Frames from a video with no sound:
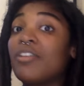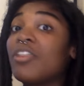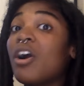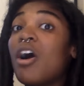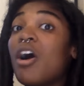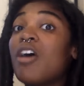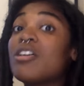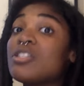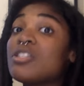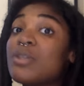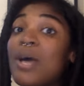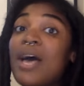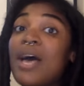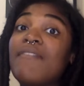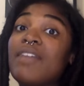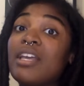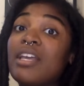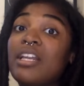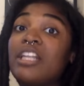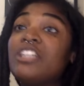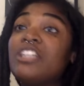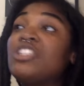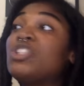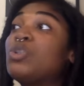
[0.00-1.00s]
They're also
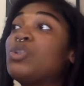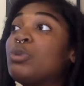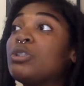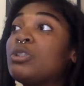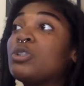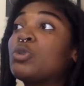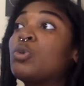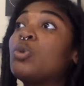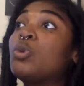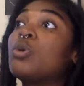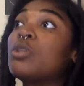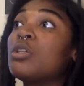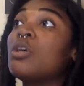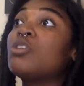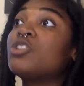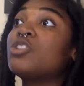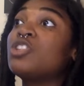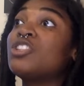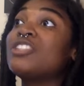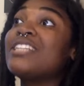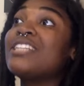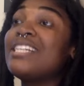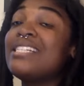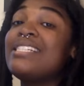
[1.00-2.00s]
having an issue with school
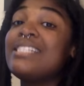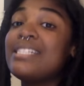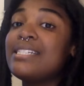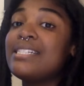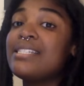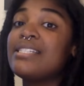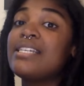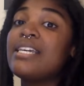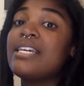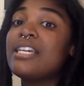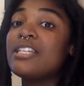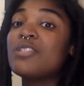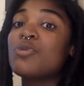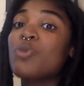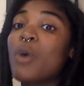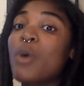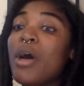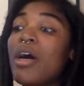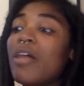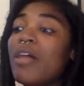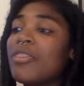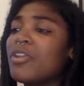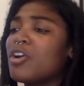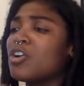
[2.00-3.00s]
closures in DC as
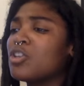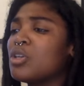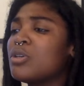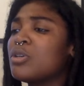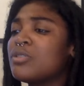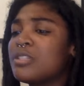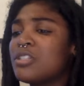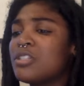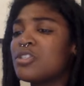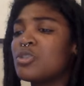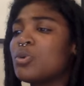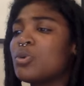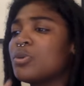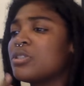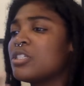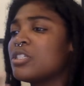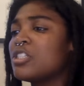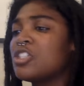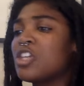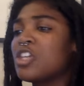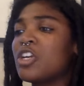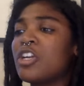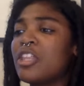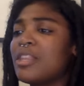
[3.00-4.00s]
well. They're closing schools
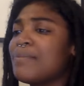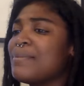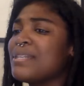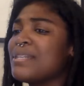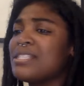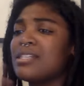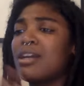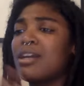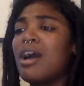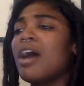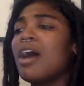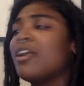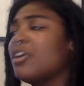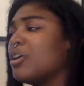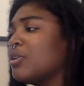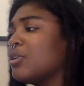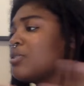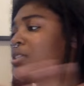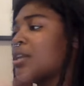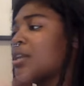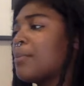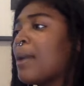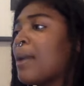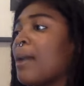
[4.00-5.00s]
and turning them into
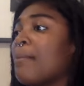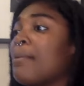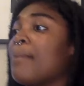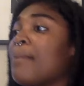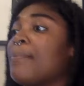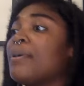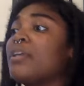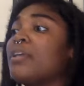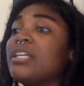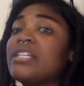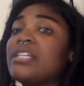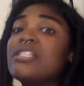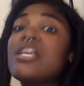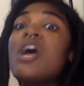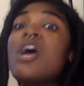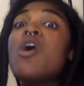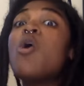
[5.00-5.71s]
condos and apartment buildings,